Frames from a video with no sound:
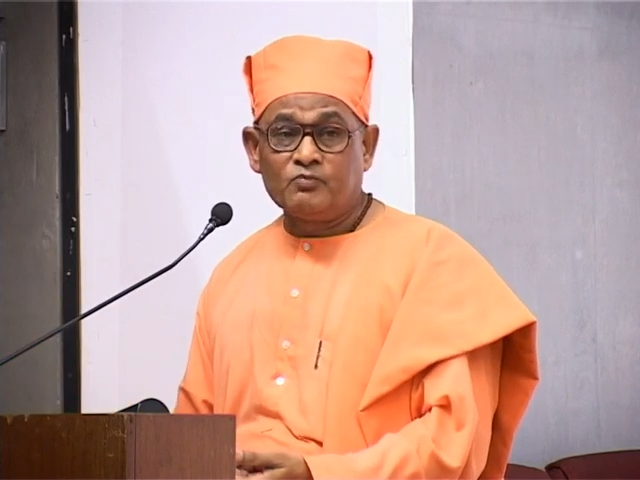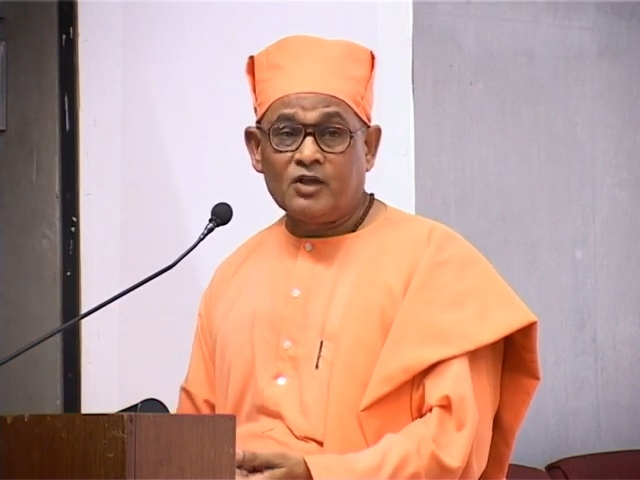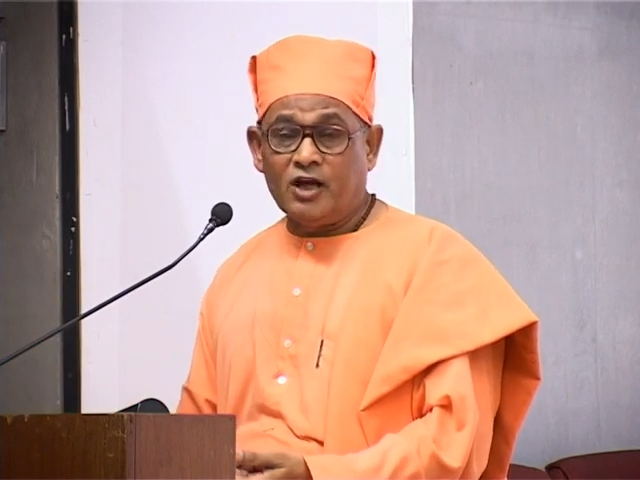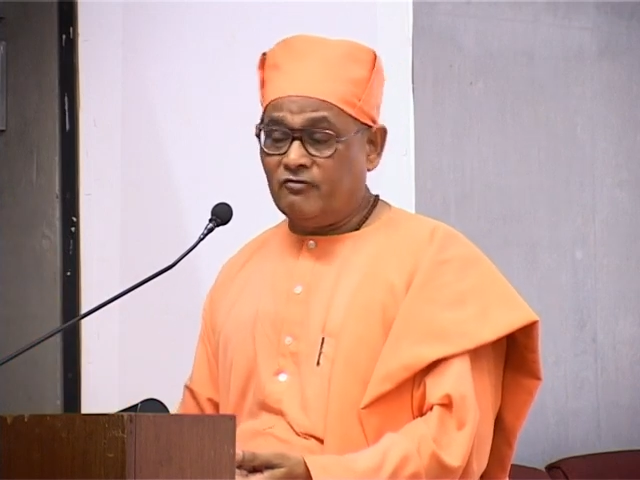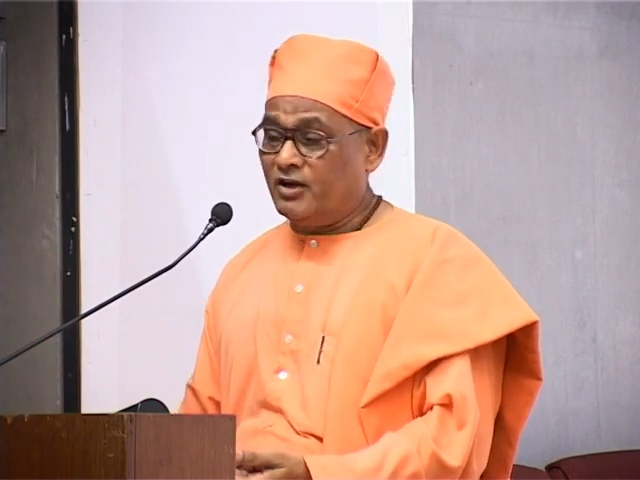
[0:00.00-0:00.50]

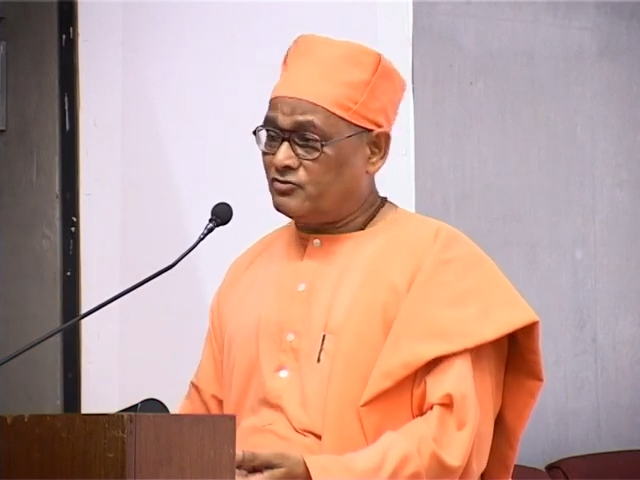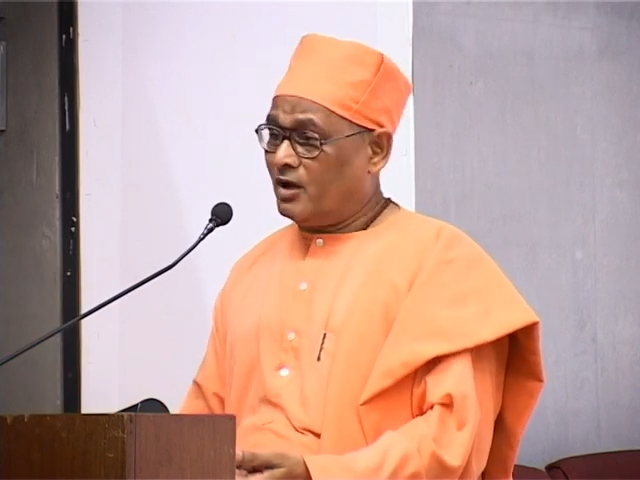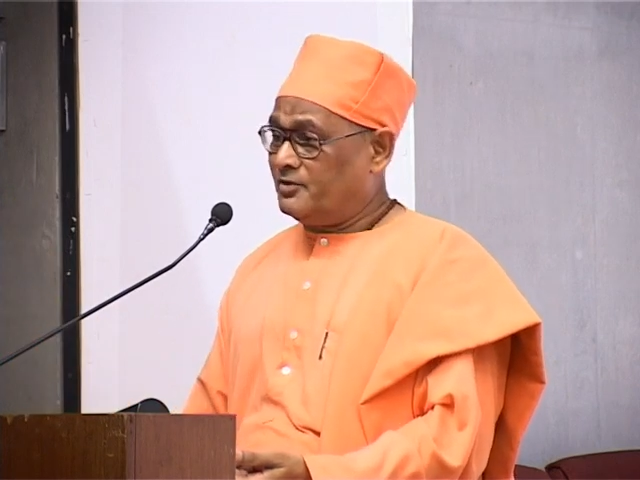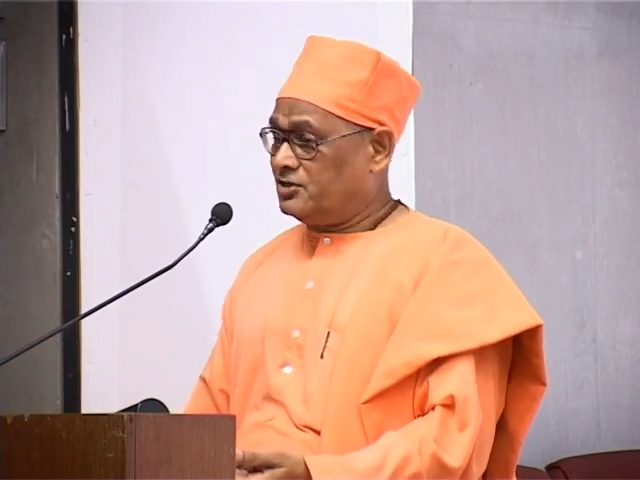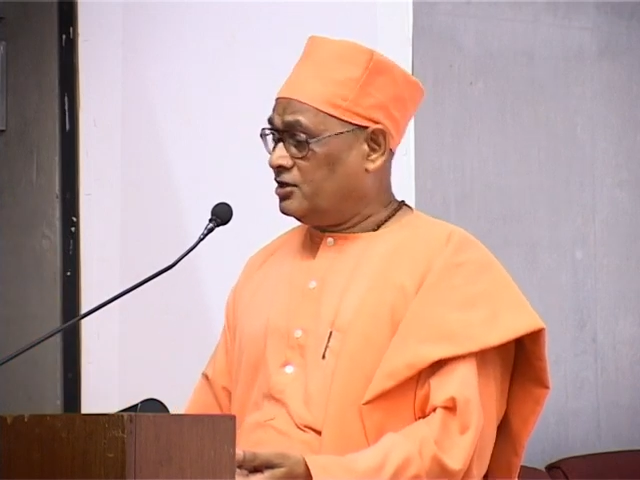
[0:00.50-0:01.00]
And when
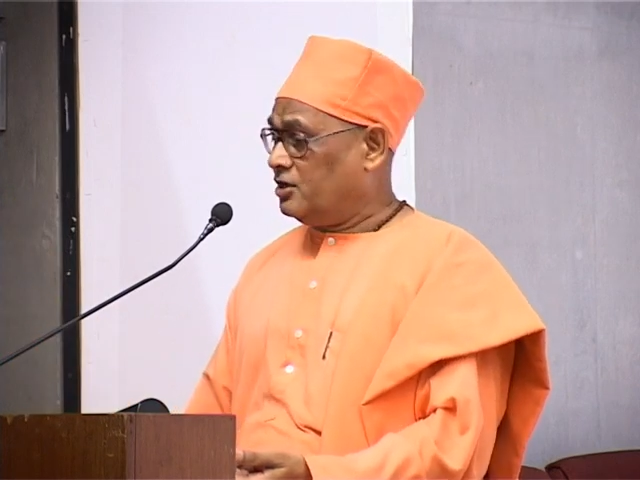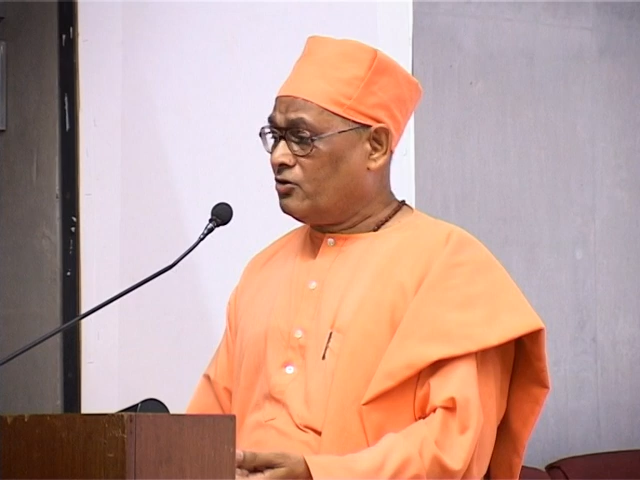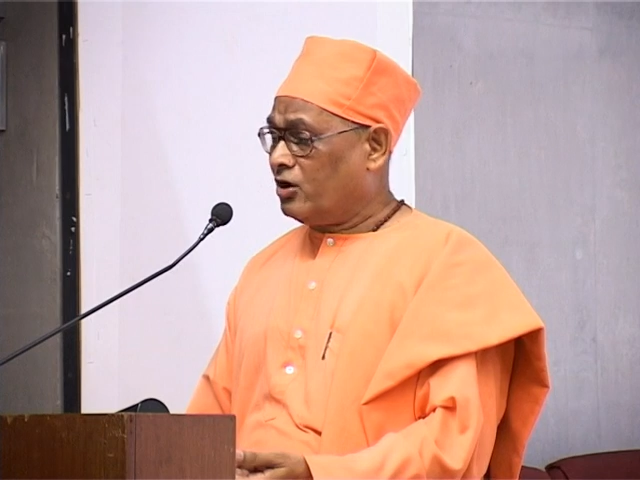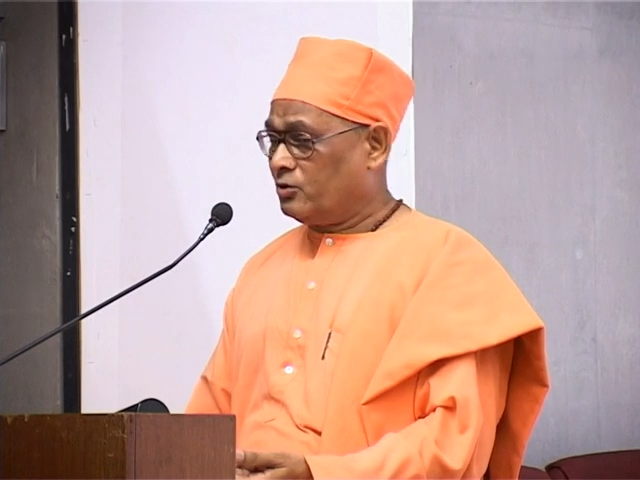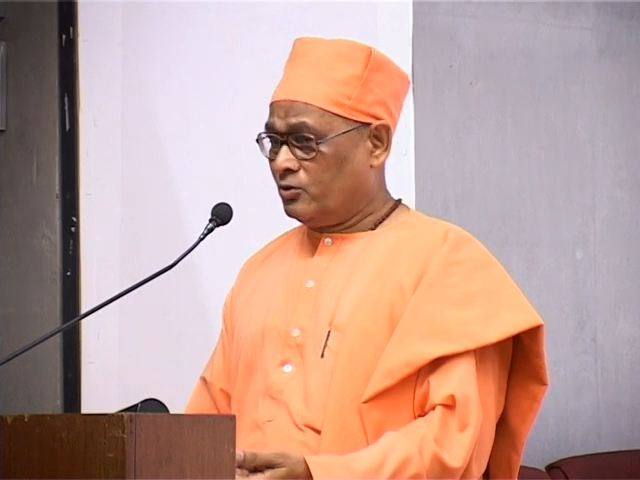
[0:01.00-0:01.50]
Swamiji did
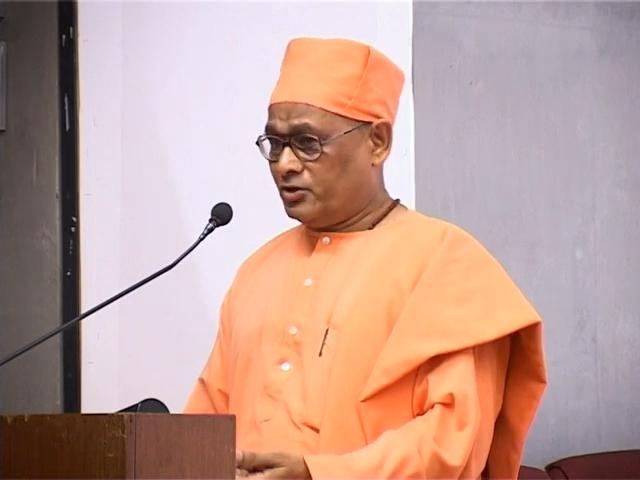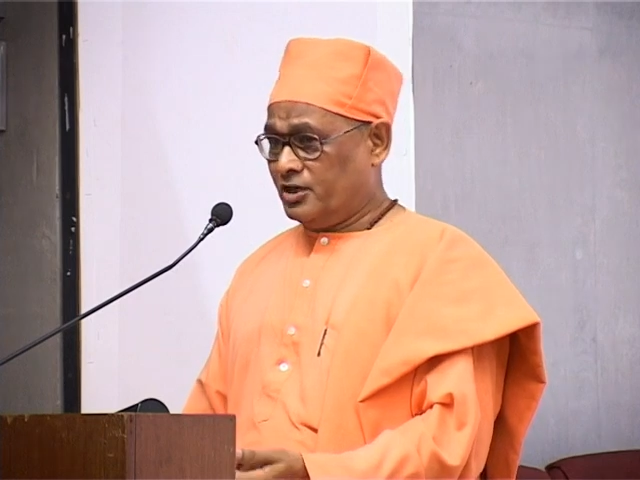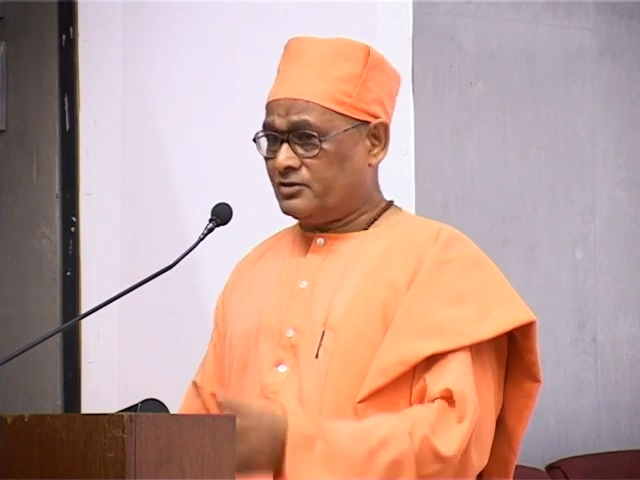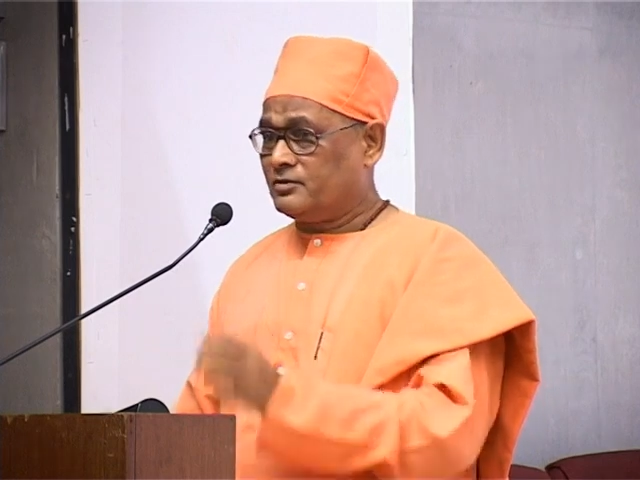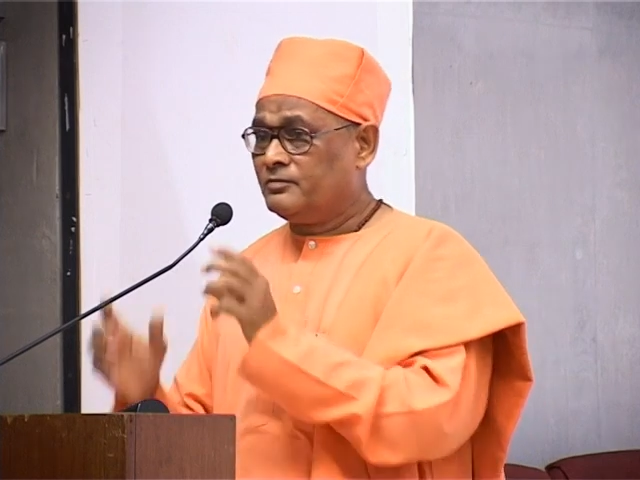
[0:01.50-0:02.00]
not notice,